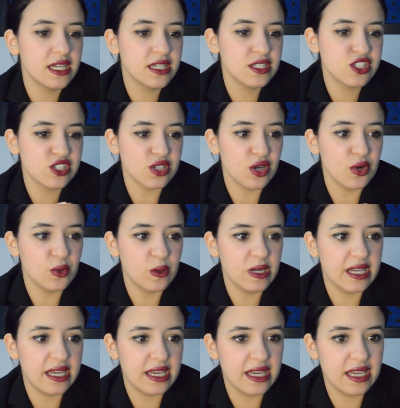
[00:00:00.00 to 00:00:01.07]
So
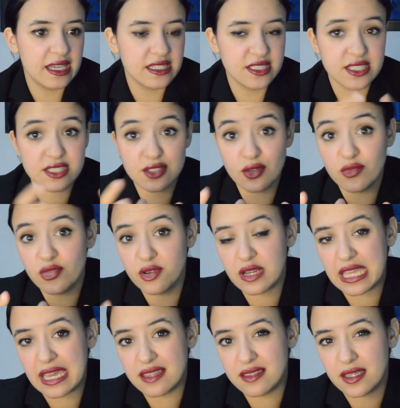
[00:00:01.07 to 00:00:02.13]
just don't
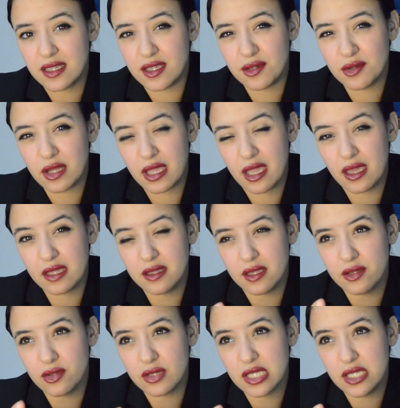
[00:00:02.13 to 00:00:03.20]
forget the
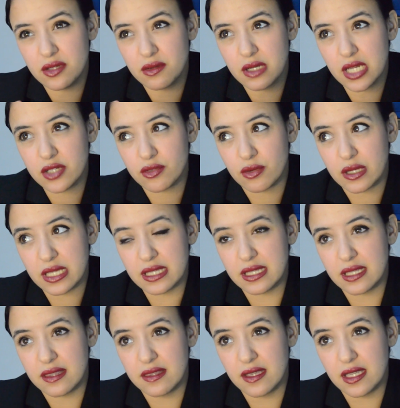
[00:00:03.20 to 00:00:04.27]
non-EU country
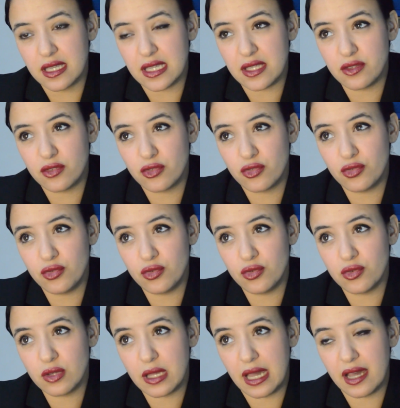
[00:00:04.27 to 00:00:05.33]
that need to
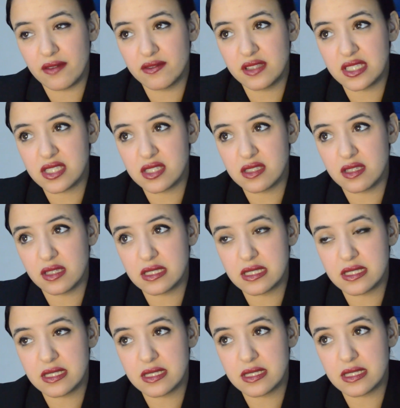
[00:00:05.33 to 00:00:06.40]
have this
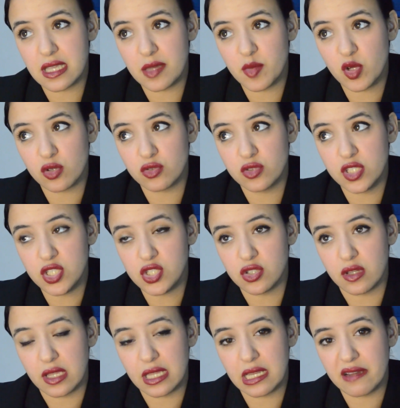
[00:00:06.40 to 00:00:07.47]
same condition,
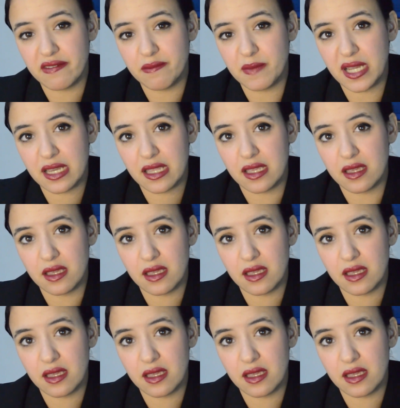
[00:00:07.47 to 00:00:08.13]
enough money